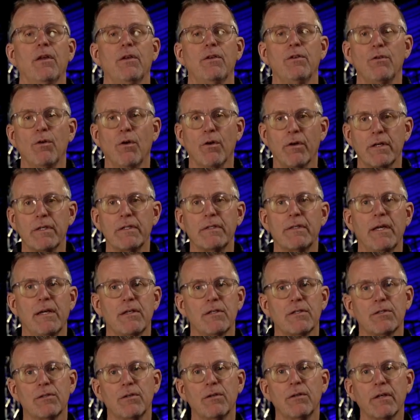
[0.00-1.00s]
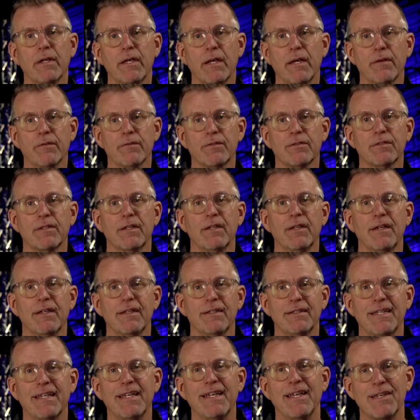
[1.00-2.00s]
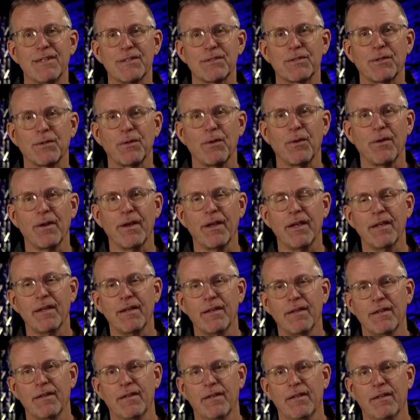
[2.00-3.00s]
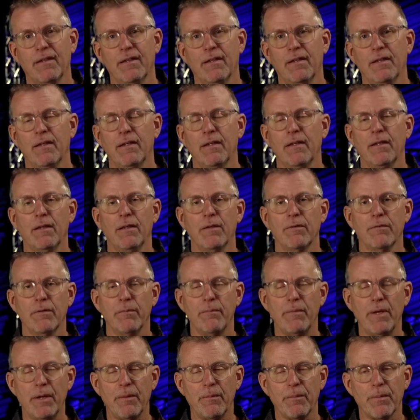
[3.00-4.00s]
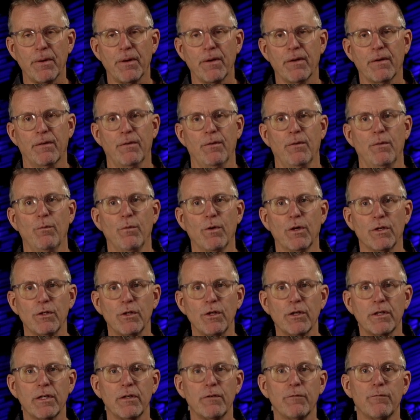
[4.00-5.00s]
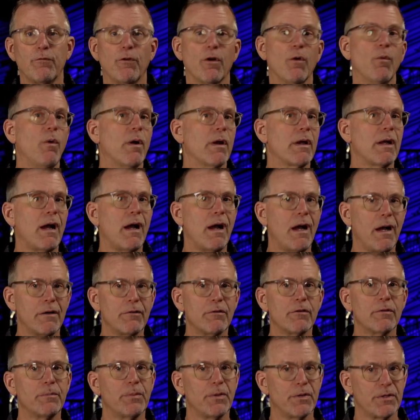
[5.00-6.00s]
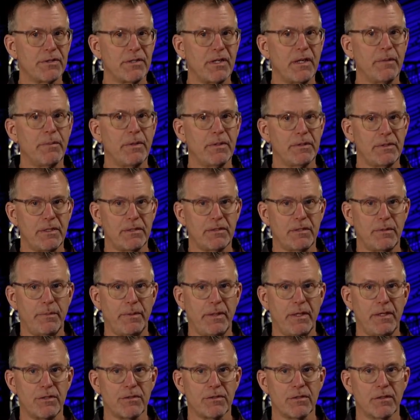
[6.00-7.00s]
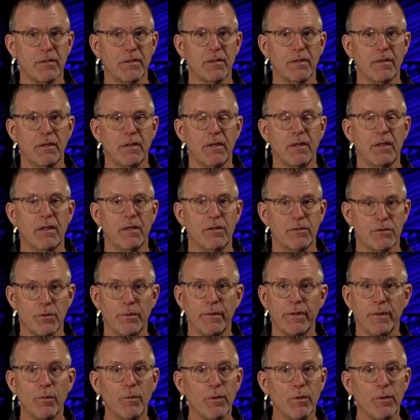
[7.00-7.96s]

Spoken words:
your intentional gifts to His glory? Remember, we're looking for 100% participation, so it